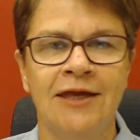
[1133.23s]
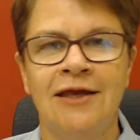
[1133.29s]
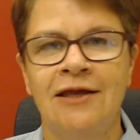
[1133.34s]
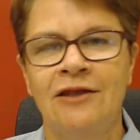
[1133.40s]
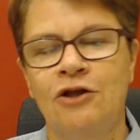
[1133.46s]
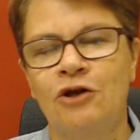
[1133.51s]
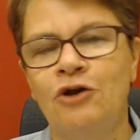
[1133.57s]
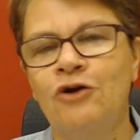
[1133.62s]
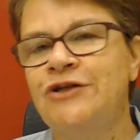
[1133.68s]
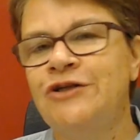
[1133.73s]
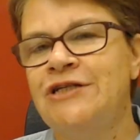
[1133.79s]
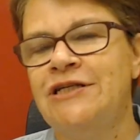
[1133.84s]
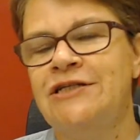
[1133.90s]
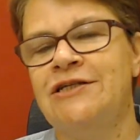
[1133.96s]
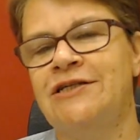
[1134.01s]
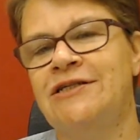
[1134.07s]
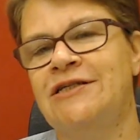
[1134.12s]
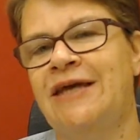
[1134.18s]
The Lord
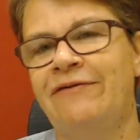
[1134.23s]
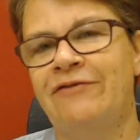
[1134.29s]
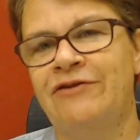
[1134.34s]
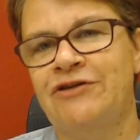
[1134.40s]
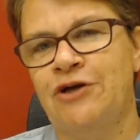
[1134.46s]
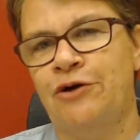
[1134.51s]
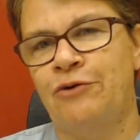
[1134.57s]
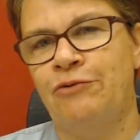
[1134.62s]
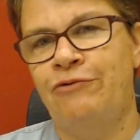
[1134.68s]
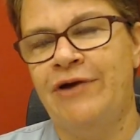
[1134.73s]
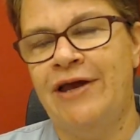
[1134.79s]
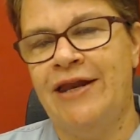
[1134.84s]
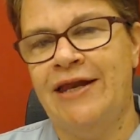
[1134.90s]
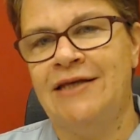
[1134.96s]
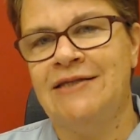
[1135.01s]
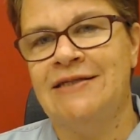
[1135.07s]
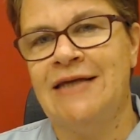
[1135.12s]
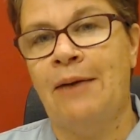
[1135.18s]
Jesus gave us a great
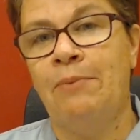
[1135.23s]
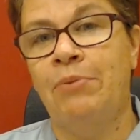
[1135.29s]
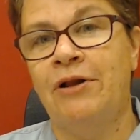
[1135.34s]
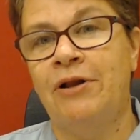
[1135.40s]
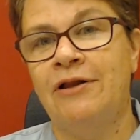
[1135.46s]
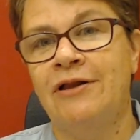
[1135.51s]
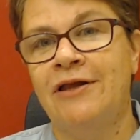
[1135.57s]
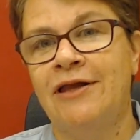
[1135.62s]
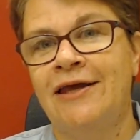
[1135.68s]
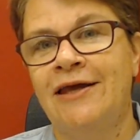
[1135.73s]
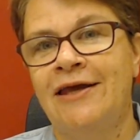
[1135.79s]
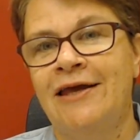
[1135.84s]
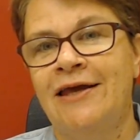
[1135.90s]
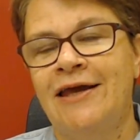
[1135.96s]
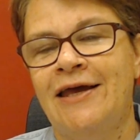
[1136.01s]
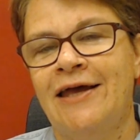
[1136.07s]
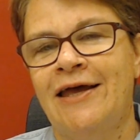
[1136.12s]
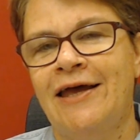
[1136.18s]
example,
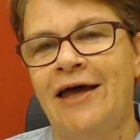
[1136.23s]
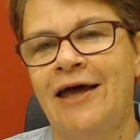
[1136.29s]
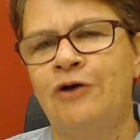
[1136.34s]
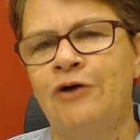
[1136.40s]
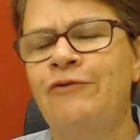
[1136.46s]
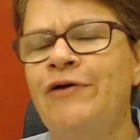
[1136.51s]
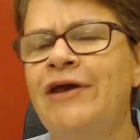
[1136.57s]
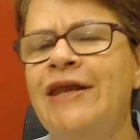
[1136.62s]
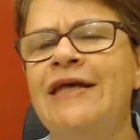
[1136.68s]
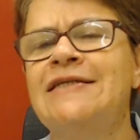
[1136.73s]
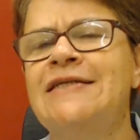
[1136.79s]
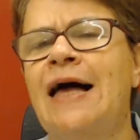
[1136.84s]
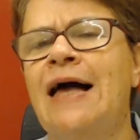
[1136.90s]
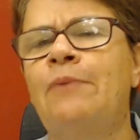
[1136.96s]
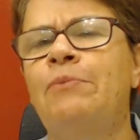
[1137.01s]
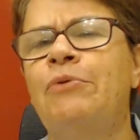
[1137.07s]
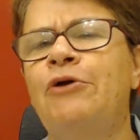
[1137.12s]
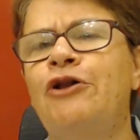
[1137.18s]
a great
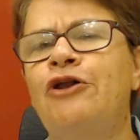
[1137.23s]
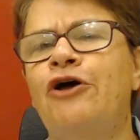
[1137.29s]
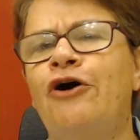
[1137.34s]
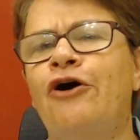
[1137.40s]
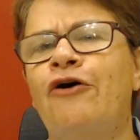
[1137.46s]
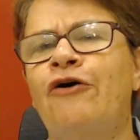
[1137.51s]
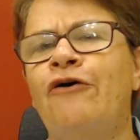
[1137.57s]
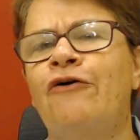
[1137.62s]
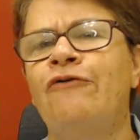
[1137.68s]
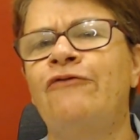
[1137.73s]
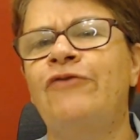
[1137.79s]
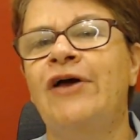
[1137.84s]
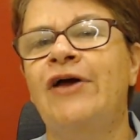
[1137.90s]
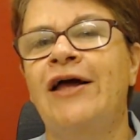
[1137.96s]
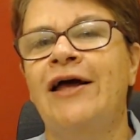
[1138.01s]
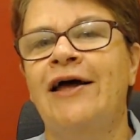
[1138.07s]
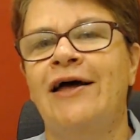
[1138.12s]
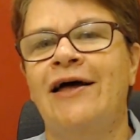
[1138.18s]
example of
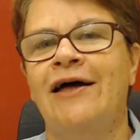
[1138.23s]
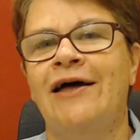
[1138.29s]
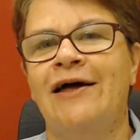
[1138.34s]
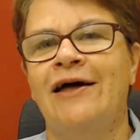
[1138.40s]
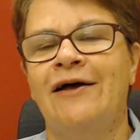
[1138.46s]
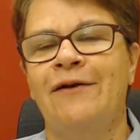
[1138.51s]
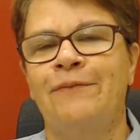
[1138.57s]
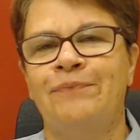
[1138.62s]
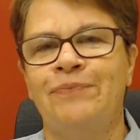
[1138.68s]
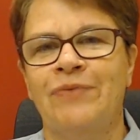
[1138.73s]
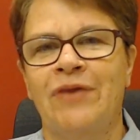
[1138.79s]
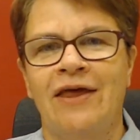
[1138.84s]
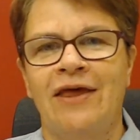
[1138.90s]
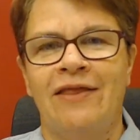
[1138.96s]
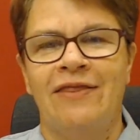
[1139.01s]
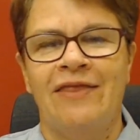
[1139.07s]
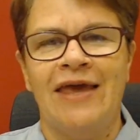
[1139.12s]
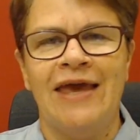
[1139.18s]
um,
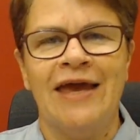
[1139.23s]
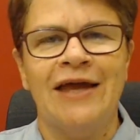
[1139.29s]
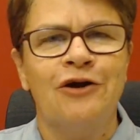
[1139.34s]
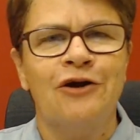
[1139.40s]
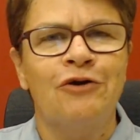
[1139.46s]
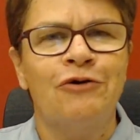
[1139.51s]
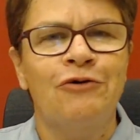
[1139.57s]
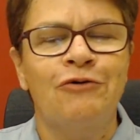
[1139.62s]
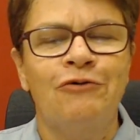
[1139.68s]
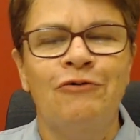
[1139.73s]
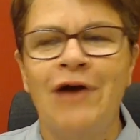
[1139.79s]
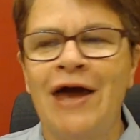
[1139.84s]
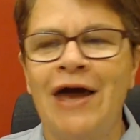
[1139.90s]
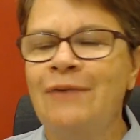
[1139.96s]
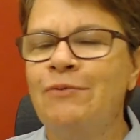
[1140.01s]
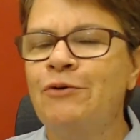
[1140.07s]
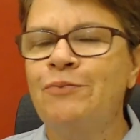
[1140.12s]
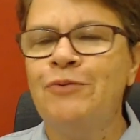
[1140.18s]
the
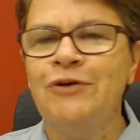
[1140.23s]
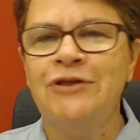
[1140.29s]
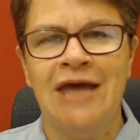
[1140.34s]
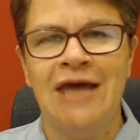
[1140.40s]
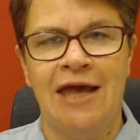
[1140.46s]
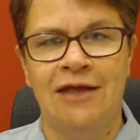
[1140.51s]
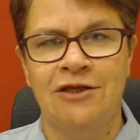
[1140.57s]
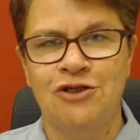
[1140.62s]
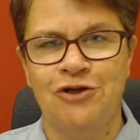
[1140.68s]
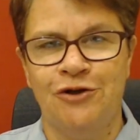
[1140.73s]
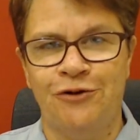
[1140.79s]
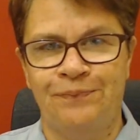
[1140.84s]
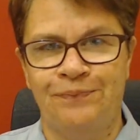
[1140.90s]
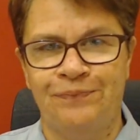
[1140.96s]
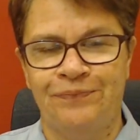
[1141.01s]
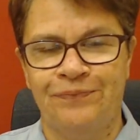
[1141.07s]
incredible potential